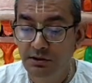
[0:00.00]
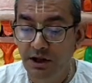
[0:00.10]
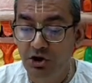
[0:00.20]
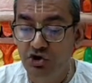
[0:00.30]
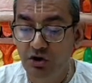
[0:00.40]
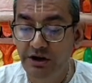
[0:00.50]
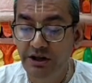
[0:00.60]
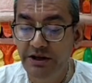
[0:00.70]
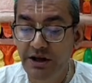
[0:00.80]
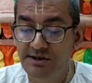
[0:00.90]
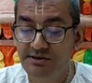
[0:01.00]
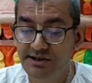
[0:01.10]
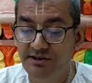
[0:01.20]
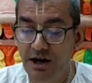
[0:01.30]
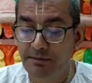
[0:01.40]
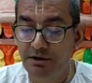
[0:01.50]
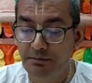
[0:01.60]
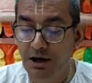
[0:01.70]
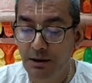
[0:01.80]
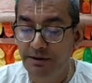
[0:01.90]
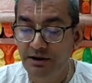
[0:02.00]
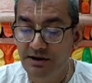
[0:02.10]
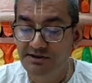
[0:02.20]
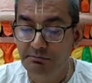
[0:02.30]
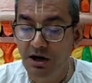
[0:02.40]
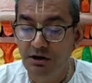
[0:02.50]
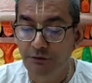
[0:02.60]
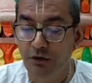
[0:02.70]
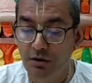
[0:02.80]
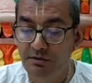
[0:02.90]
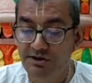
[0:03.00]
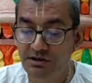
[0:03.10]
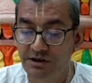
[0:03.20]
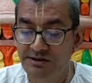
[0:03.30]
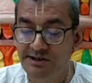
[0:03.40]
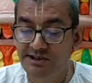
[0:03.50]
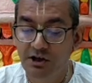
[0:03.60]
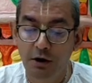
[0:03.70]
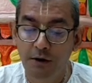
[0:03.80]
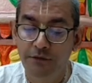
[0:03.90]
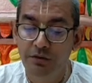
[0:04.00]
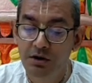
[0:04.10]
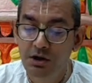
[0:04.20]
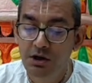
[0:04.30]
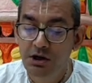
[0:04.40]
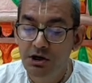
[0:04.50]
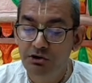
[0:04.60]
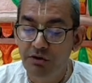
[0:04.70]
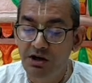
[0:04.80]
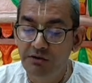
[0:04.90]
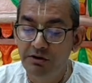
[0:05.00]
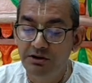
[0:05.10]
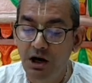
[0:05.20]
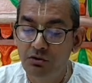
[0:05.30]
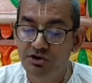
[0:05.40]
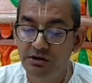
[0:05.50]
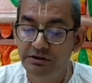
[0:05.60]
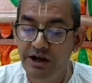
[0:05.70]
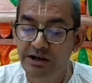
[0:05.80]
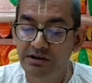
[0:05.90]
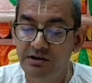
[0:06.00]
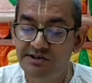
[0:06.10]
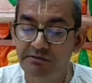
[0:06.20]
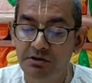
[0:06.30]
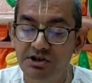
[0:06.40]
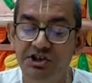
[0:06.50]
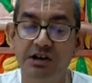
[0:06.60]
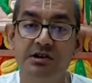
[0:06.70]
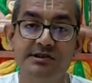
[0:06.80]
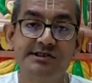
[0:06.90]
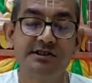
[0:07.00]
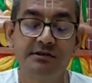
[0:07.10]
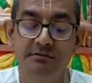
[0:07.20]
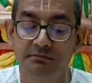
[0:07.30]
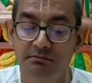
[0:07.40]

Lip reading: An Akshauhini is described in the Mahabharata as a battle formation consisting of 21,870 chariots,